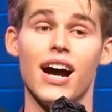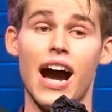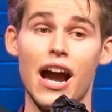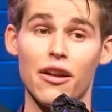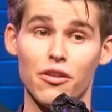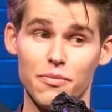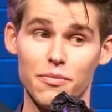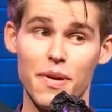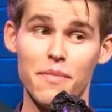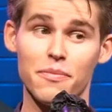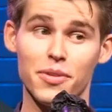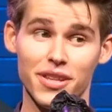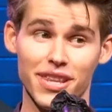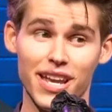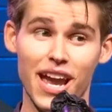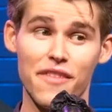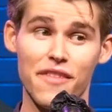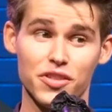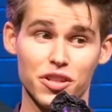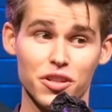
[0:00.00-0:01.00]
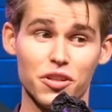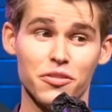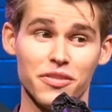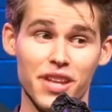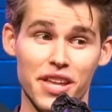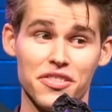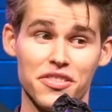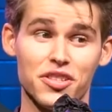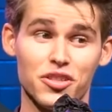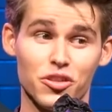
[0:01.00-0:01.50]
I remember the afternoon
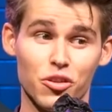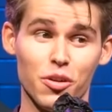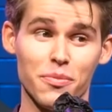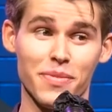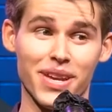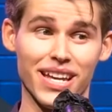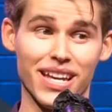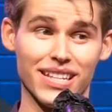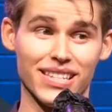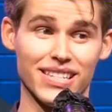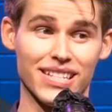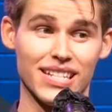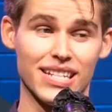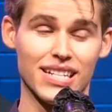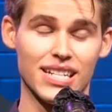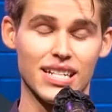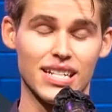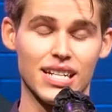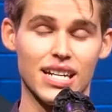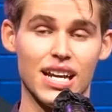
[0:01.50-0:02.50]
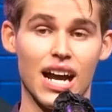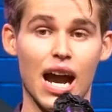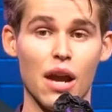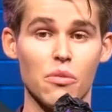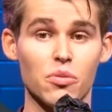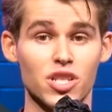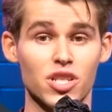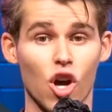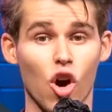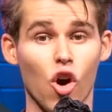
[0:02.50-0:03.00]
that the storm hit. I
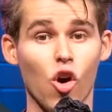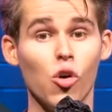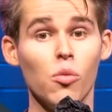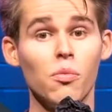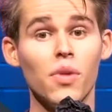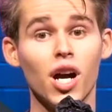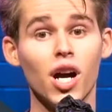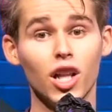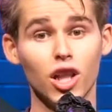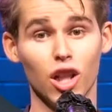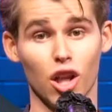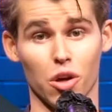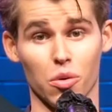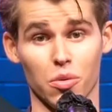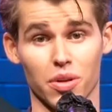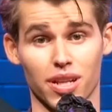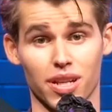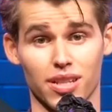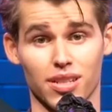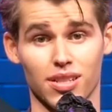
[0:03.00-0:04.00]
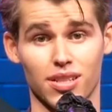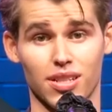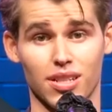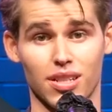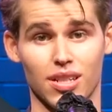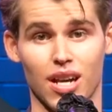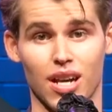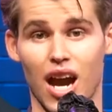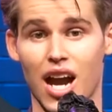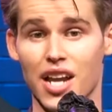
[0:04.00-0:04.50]
was home alone.
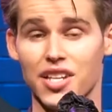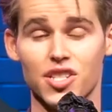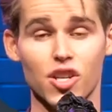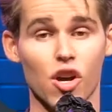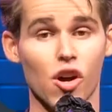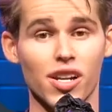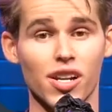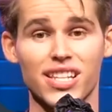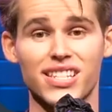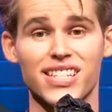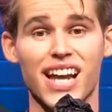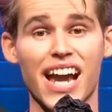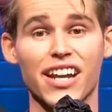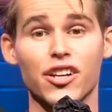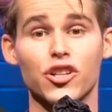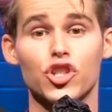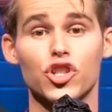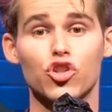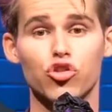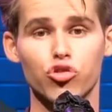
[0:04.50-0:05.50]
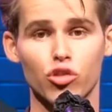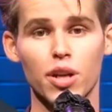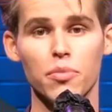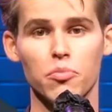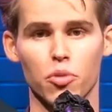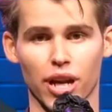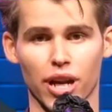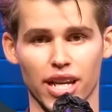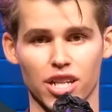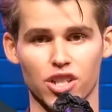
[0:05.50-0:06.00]
I saw an entire tree
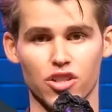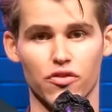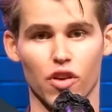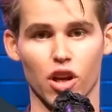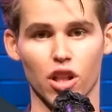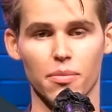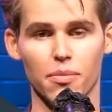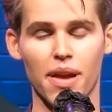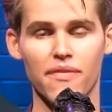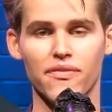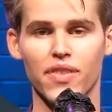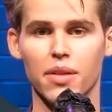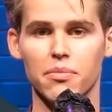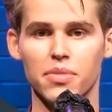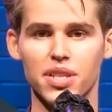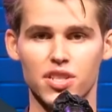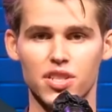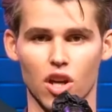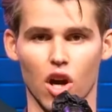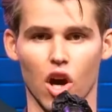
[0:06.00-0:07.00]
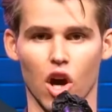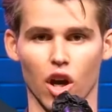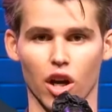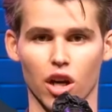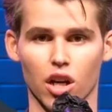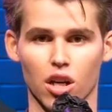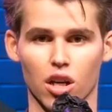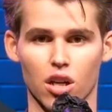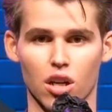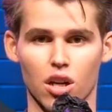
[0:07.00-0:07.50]
branch fall on my family's
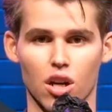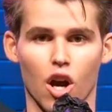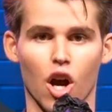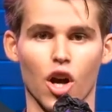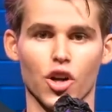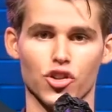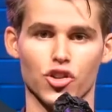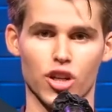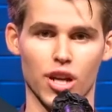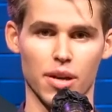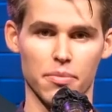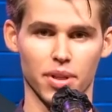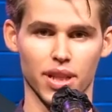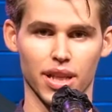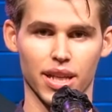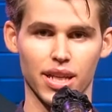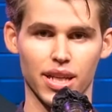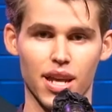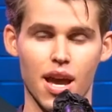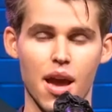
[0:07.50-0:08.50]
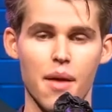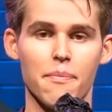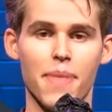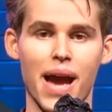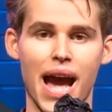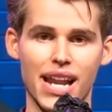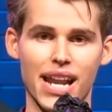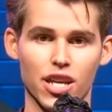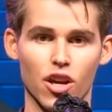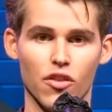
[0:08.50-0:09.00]
car, our trampoline,
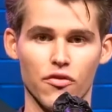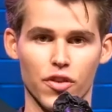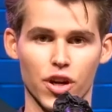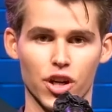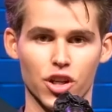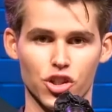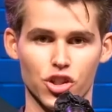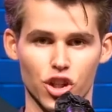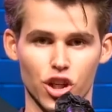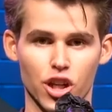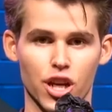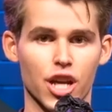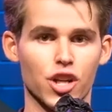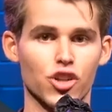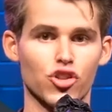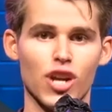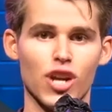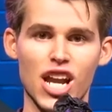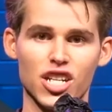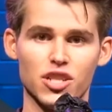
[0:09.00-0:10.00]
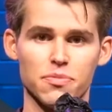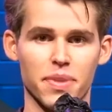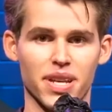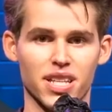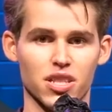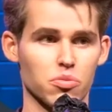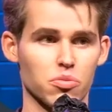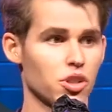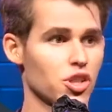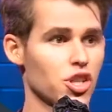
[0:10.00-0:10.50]
patio furniture, and trash
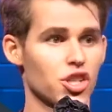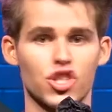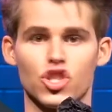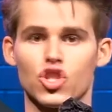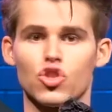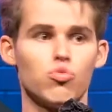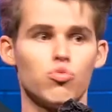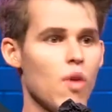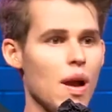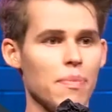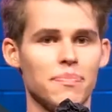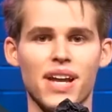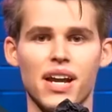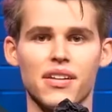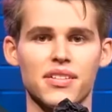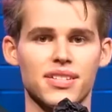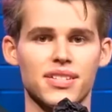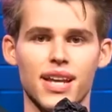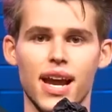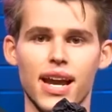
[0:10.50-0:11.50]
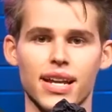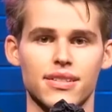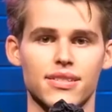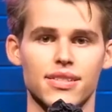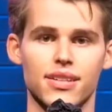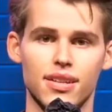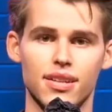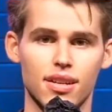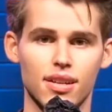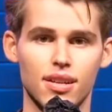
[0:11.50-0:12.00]
bins were just swept out of sight.